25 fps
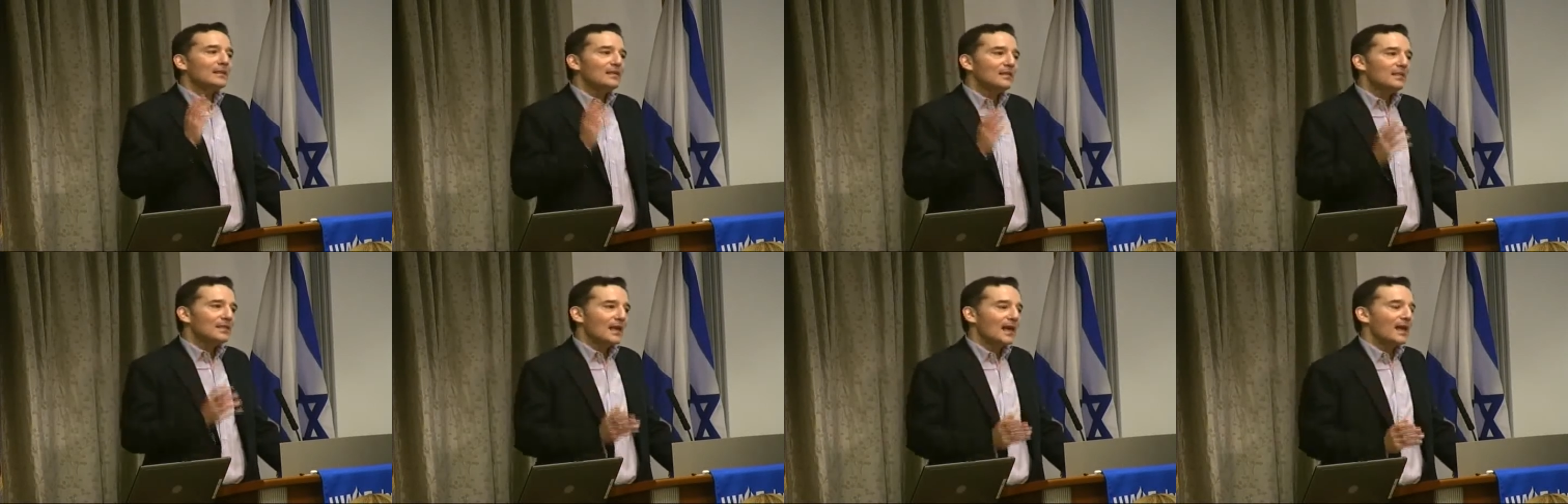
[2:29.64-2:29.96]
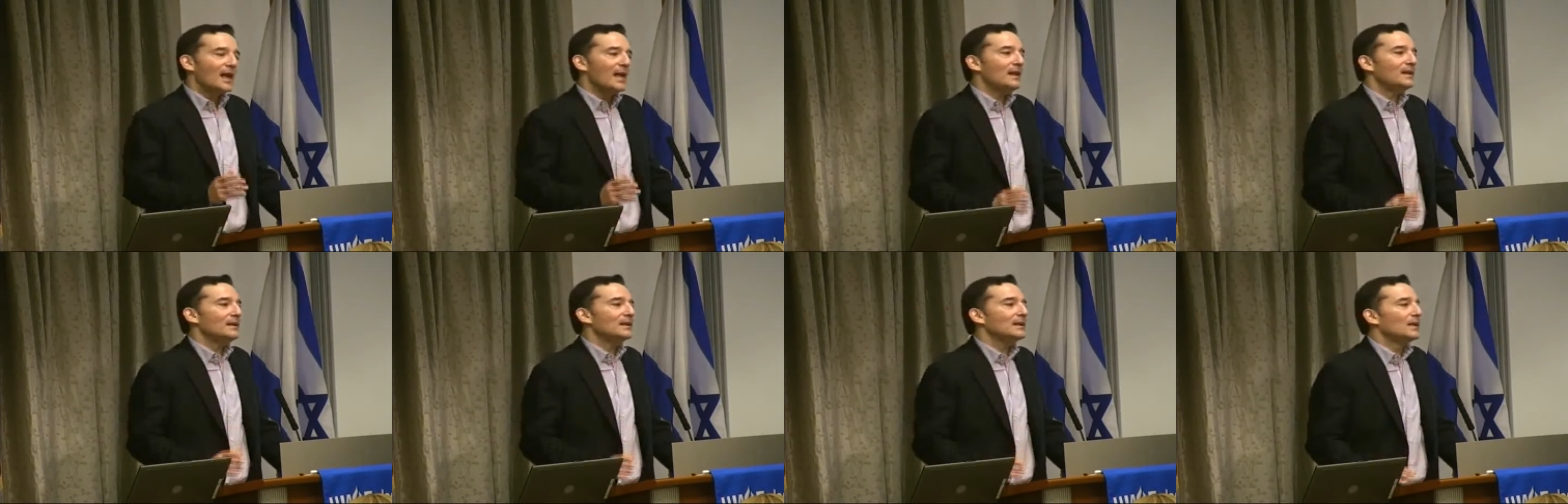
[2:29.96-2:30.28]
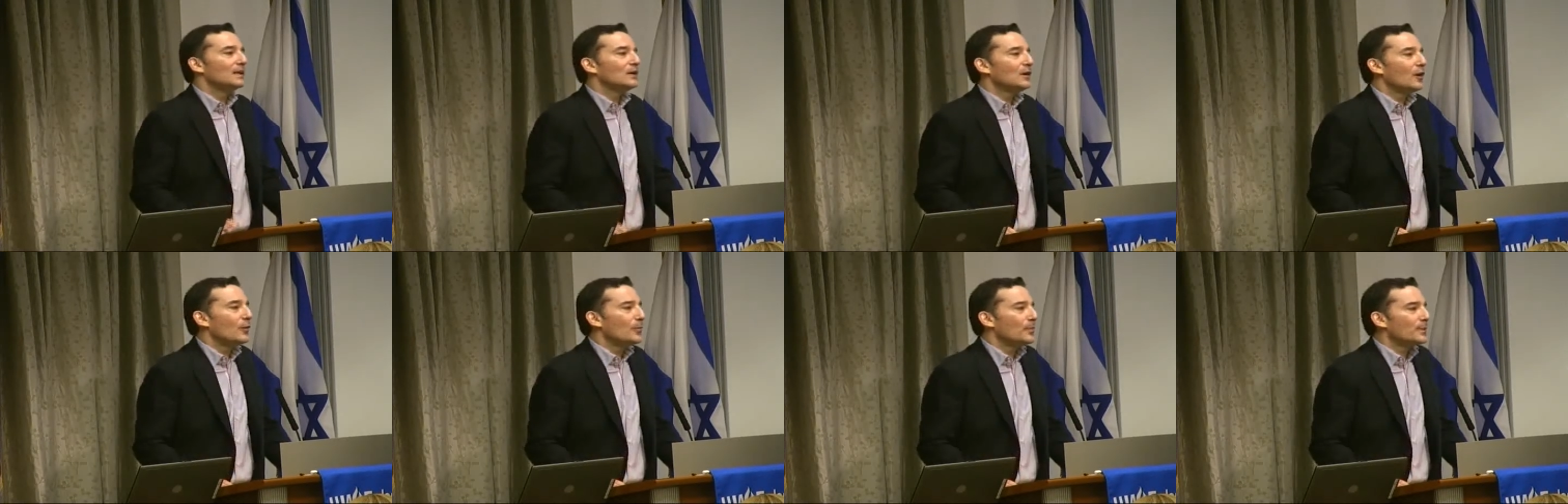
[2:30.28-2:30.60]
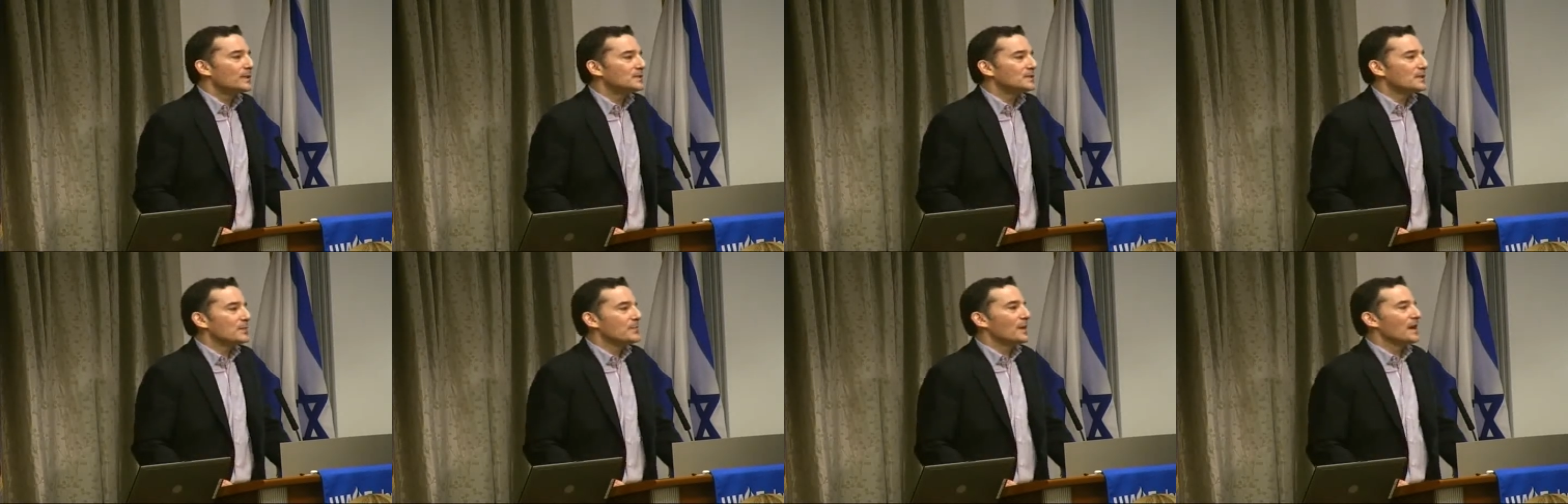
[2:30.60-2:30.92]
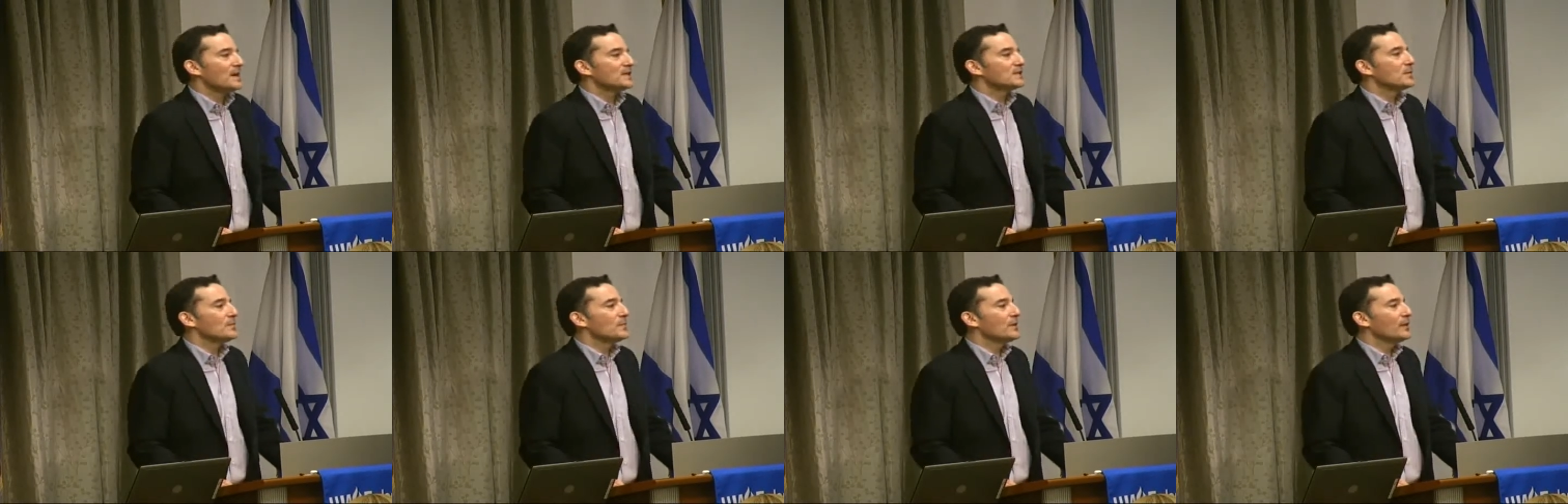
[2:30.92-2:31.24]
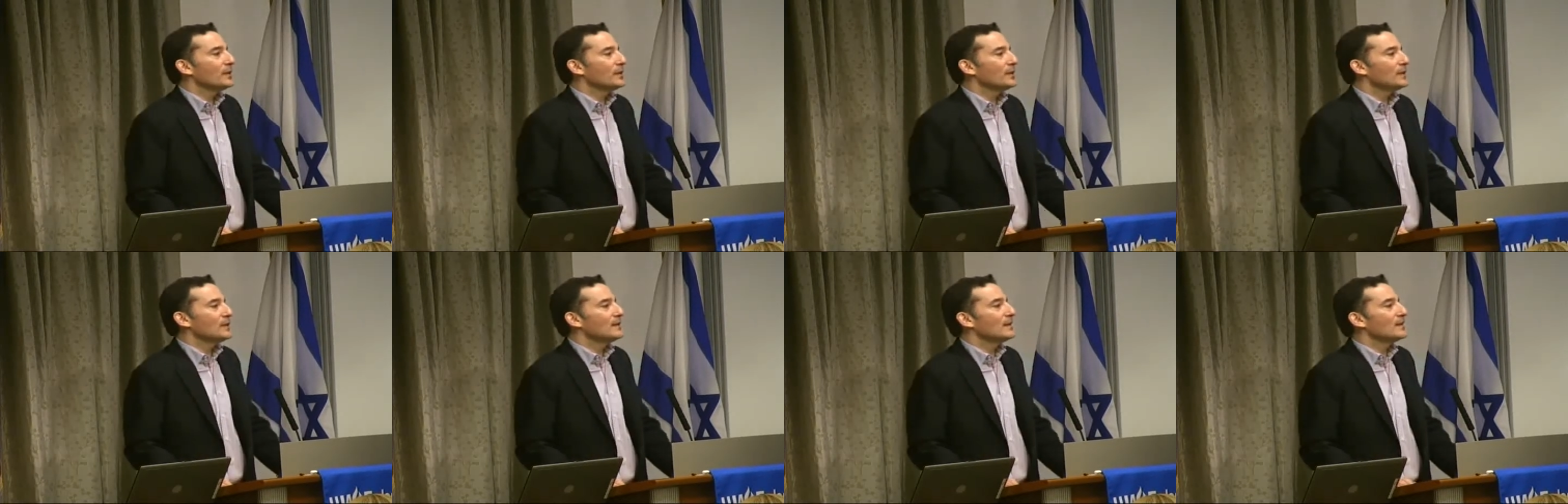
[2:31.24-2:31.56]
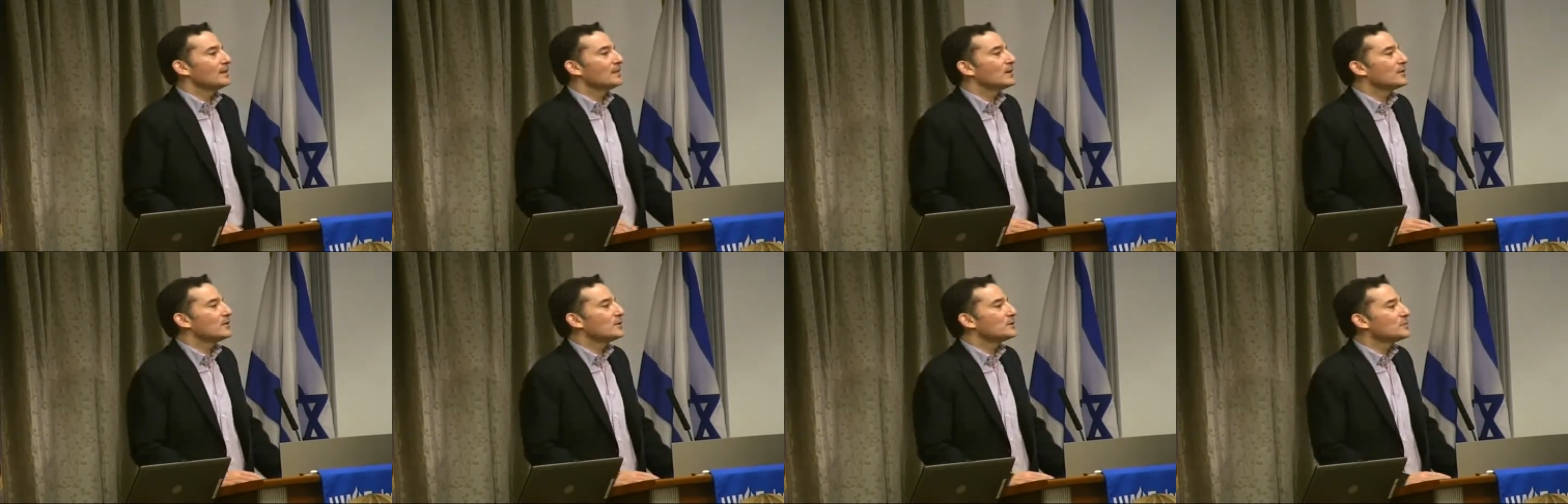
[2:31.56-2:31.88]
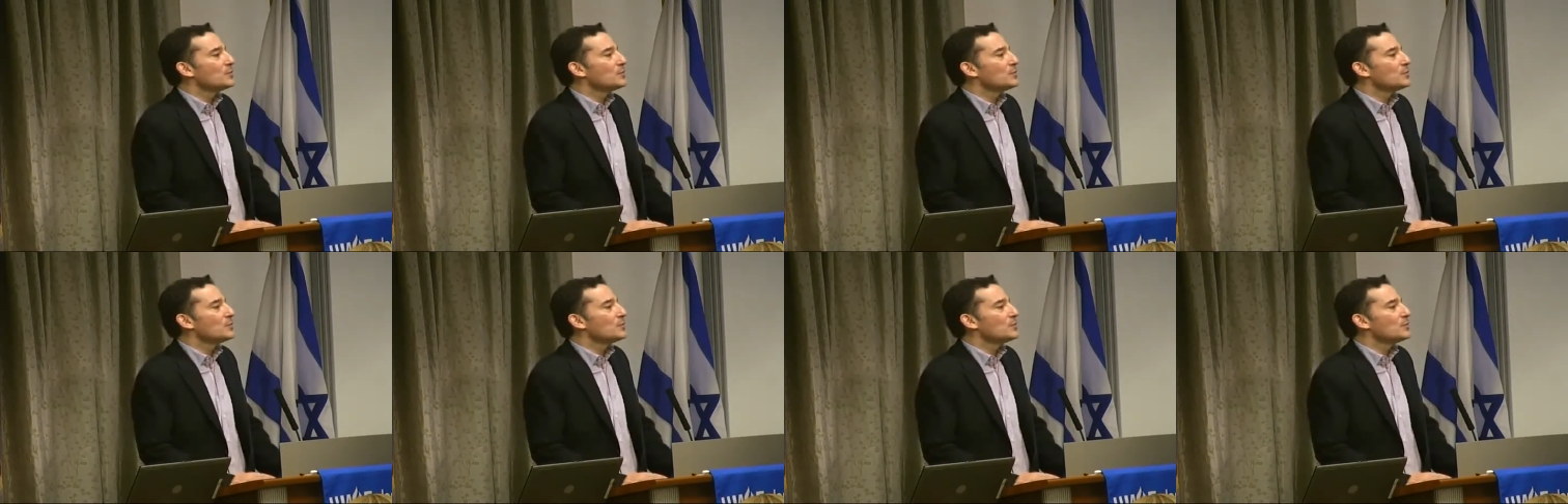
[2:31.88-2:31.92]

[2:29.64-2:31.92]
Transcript: then it opens the possibility that there